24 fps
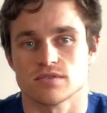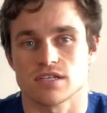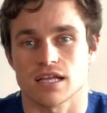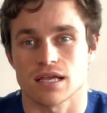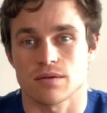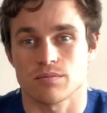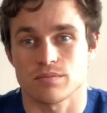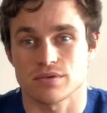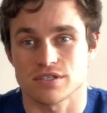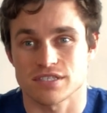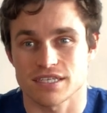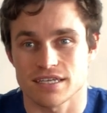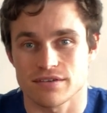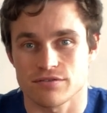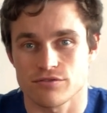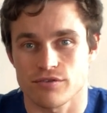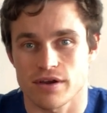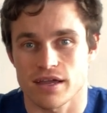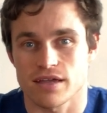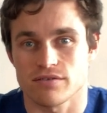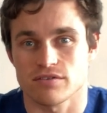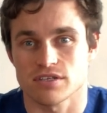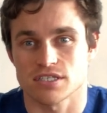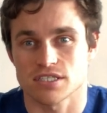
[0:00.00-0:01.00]
like perceived
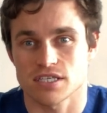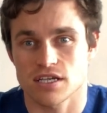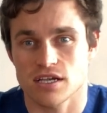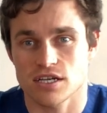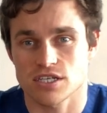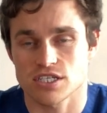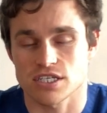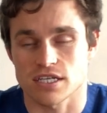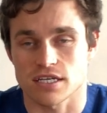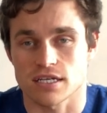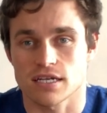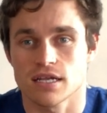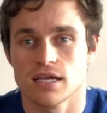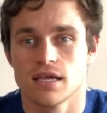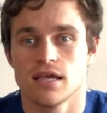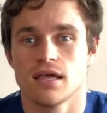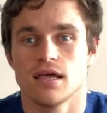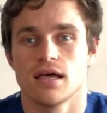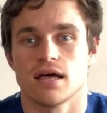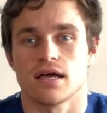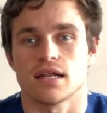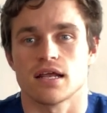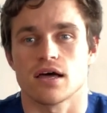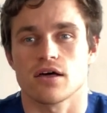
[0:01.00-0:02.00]
rate of exertion
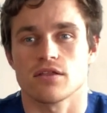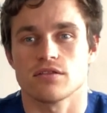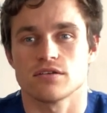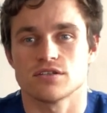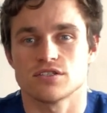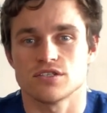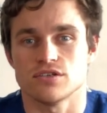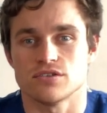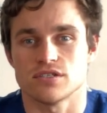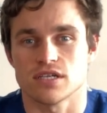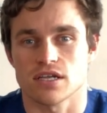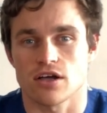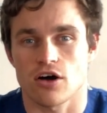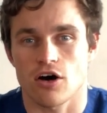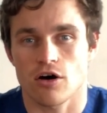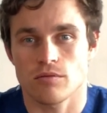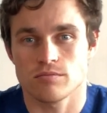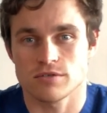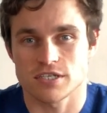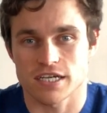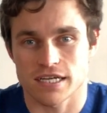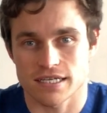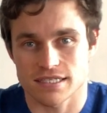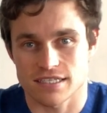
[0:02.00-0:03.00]
and others using
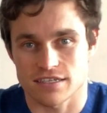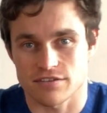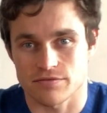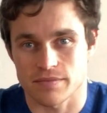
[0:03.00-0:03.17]
objective